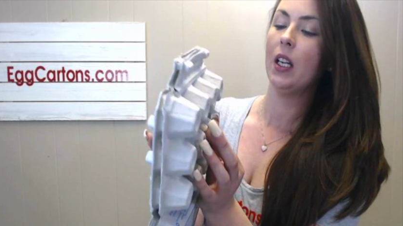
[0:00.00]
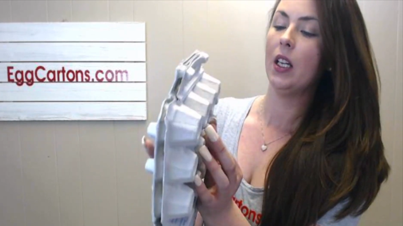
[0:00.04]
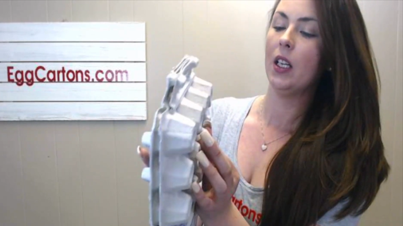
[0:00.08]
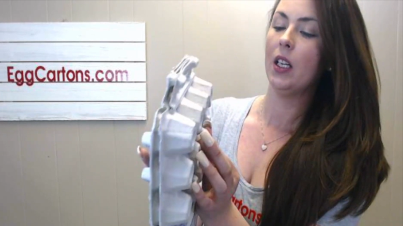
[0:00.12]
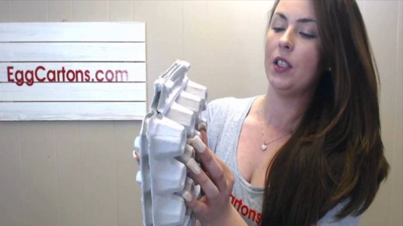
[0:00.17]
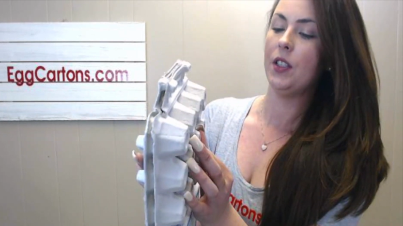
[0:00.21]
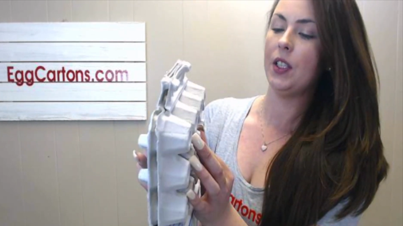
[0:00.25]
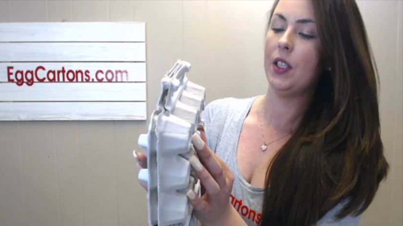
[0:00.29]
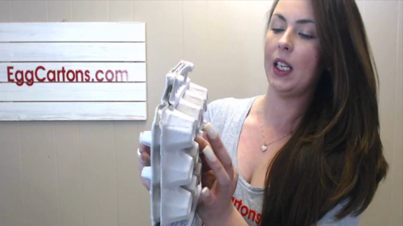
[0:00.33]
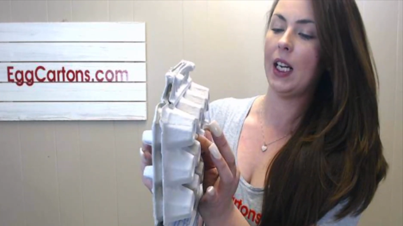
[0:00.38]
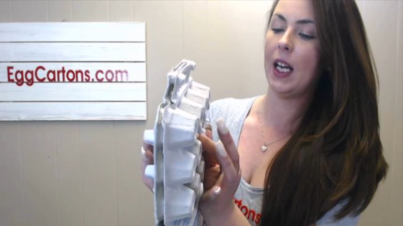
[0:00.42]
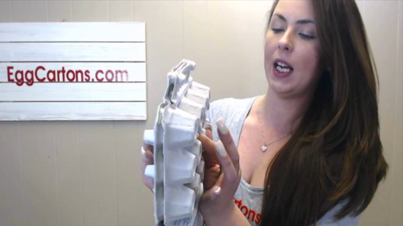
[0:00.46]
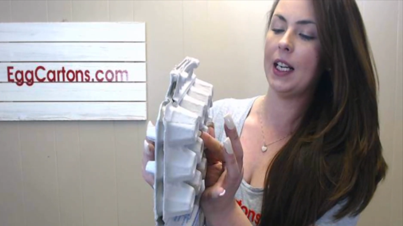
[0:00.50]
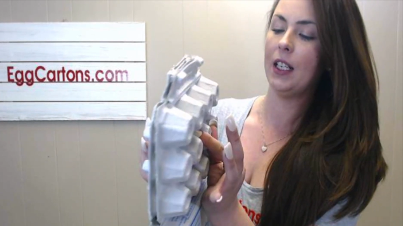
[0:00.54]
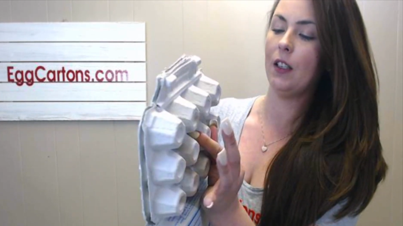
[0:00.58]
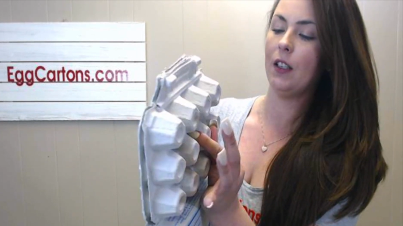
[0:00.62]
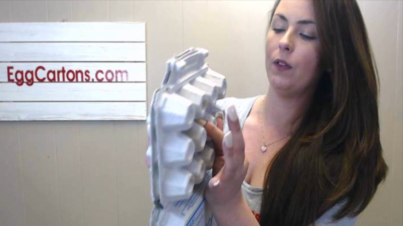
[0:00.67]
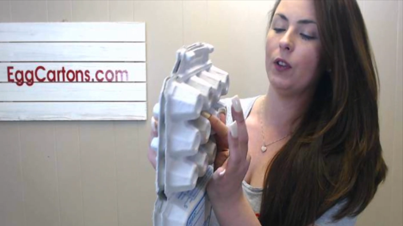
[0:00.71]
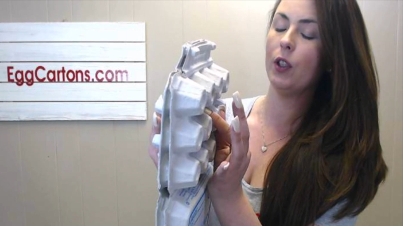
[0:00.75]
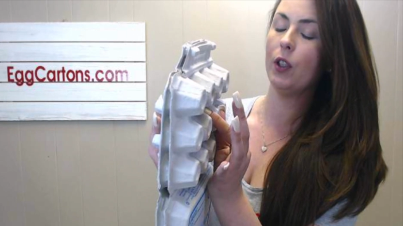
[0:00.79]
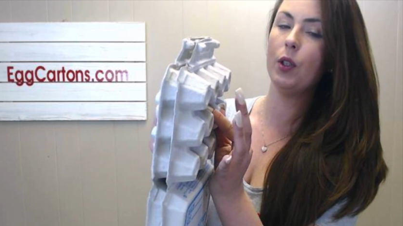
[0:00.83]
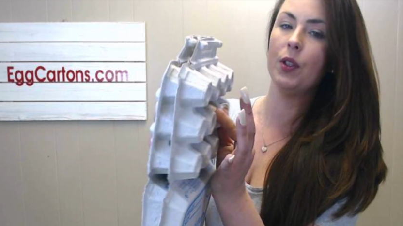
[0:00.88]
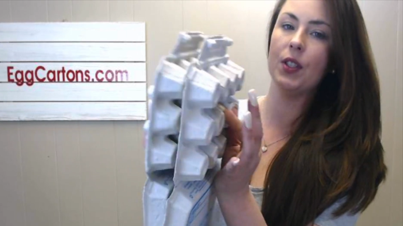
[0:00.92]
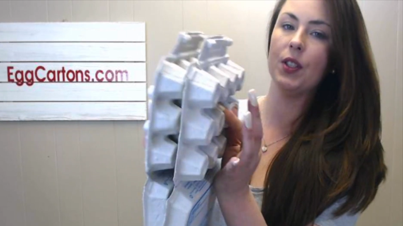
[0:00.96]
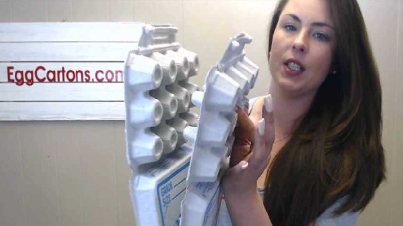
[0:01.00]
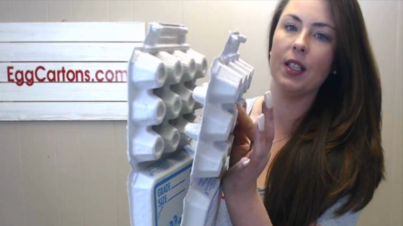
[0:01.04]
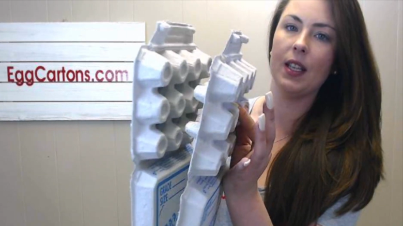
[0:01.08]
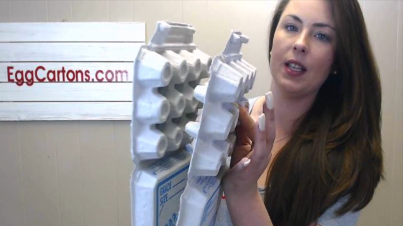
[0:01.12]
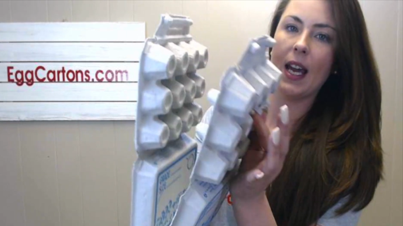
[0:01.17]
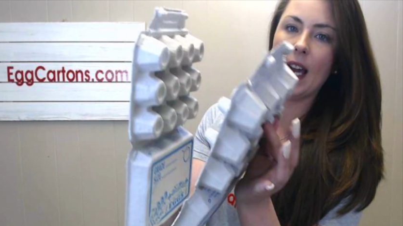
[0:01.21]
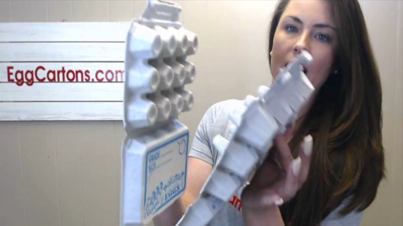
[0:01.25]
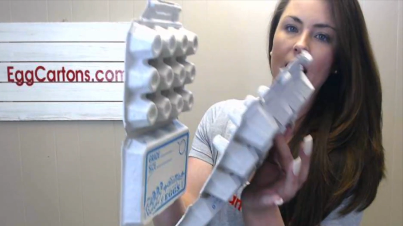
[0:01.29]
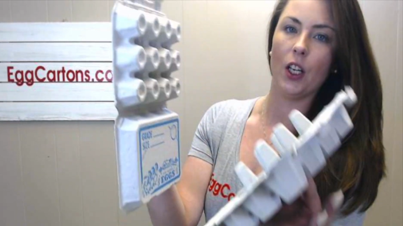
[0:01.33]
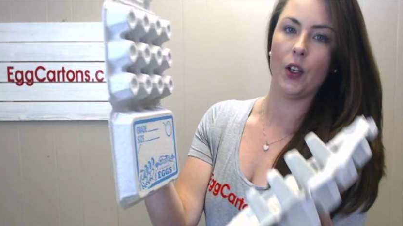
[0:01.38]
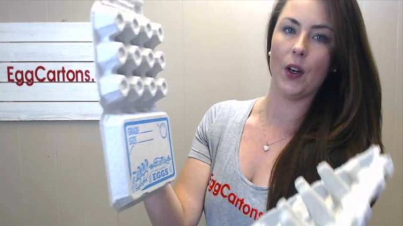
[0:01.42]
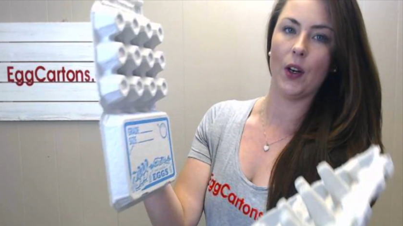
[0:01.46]
to kind of loosen
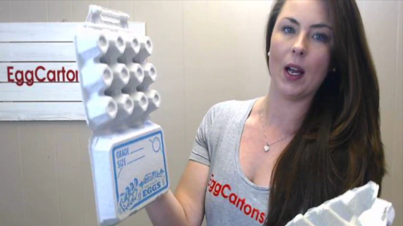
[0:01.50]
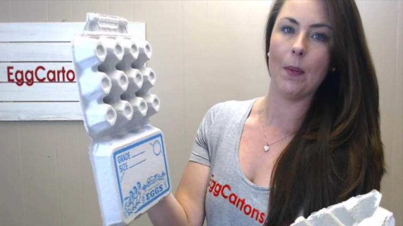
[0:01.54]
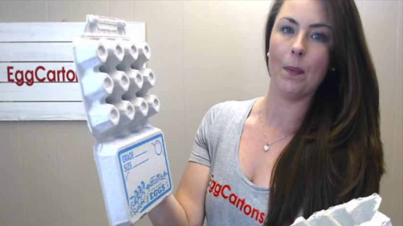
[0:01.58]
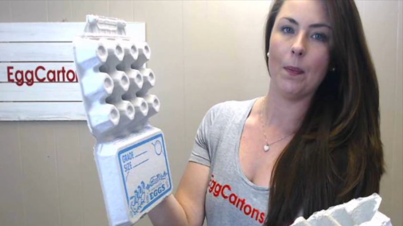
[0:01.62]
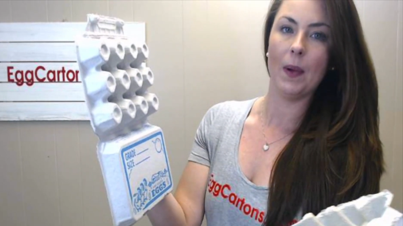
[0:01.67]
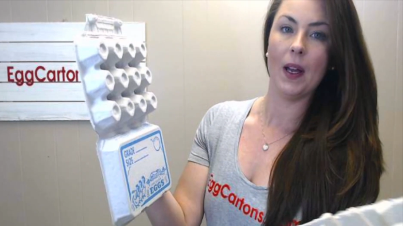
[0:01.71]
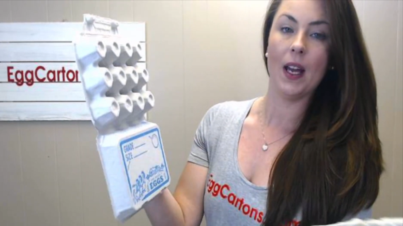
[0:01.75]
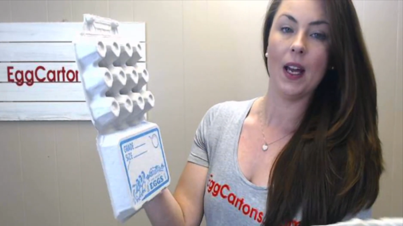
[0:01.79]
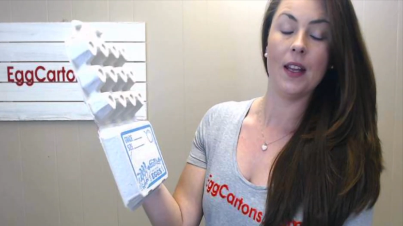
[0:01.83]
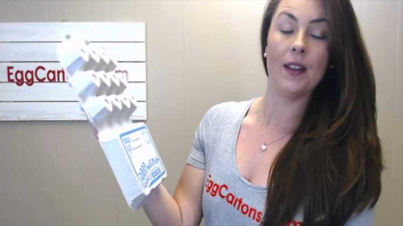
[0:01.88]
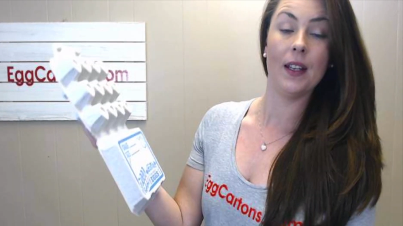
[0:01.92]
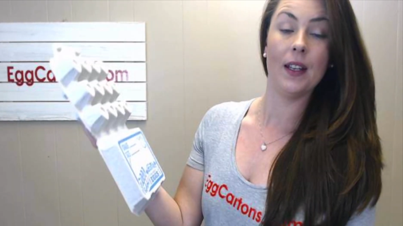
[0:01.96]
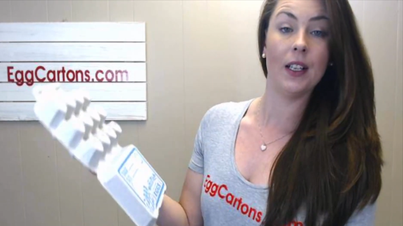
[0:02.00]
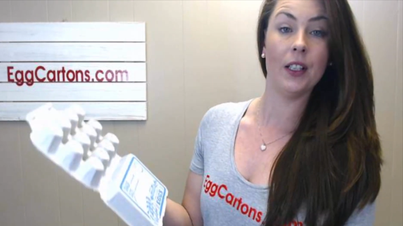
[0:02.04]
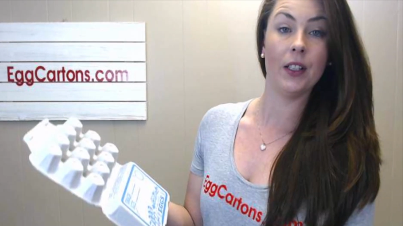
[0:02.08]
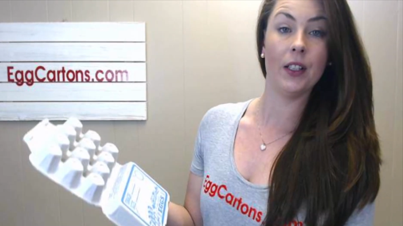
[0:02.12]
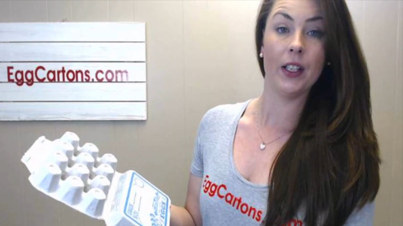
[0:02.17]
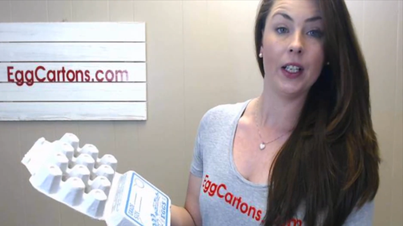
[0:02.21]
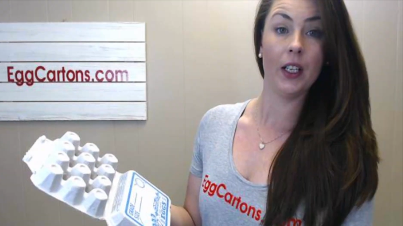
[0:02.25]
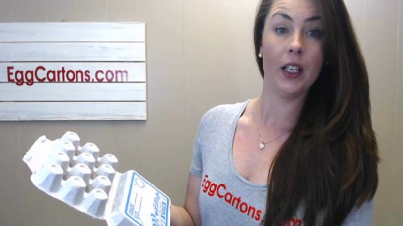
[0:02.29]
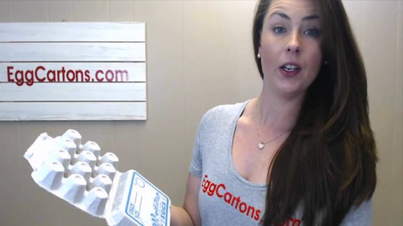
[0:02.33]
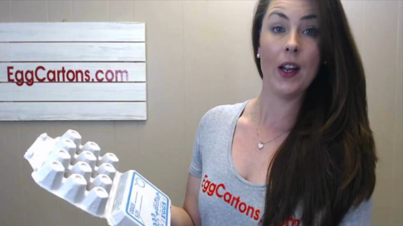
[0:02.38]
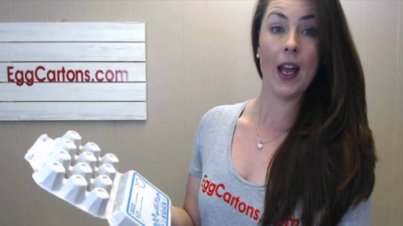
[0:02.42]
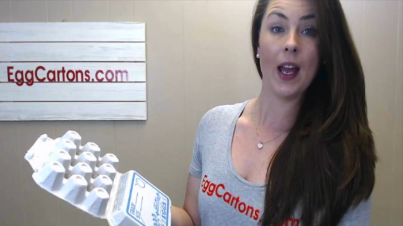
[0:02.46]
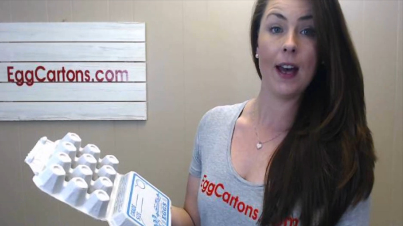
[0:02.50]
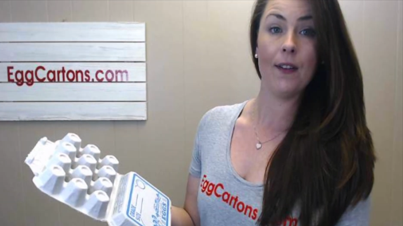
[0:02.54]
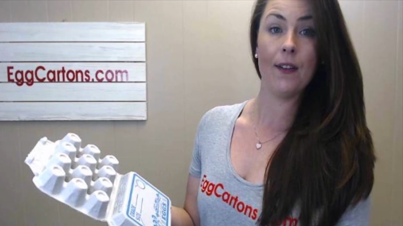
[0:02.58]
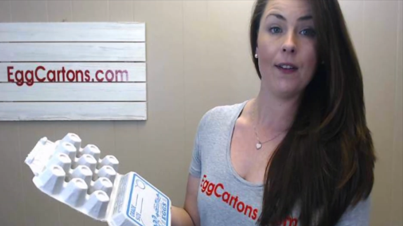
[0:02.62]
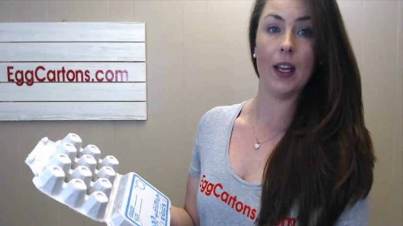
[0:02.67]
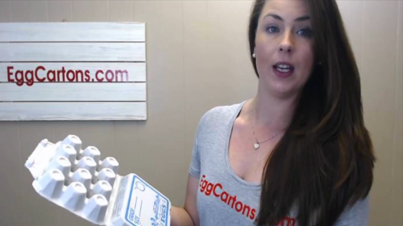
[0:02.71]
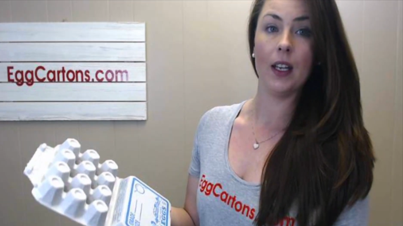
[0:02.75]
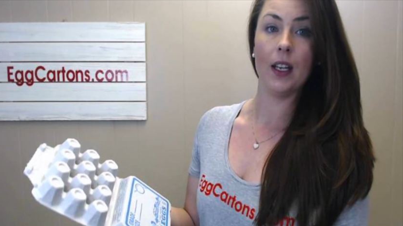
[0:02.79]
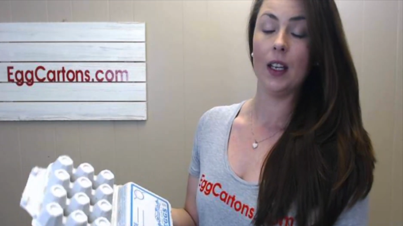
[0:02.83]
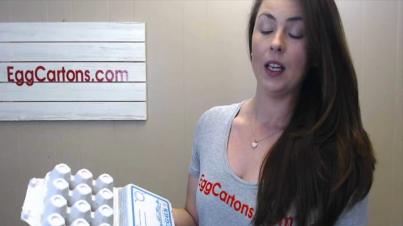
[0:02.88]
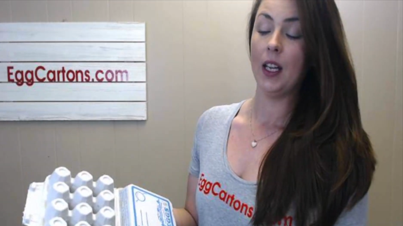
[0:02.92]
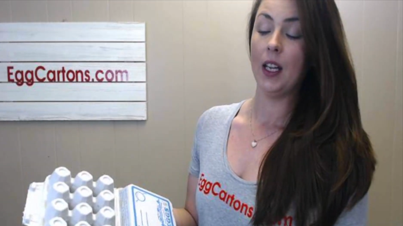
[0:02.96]
that grip. And then there you have it.